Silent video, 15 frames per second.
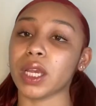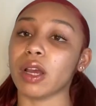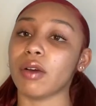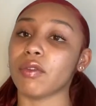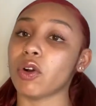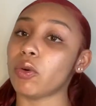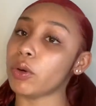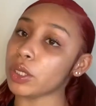of
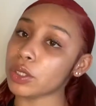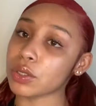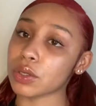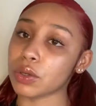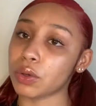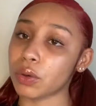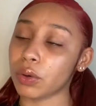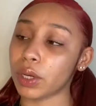going to
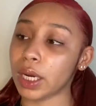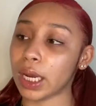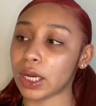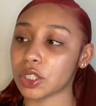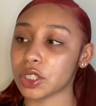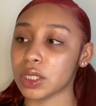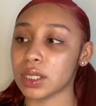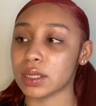school and
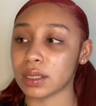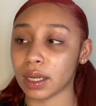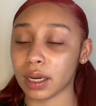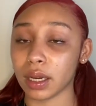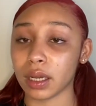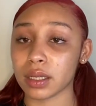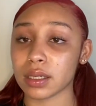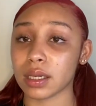actually
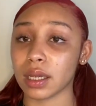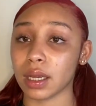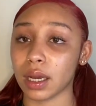studying to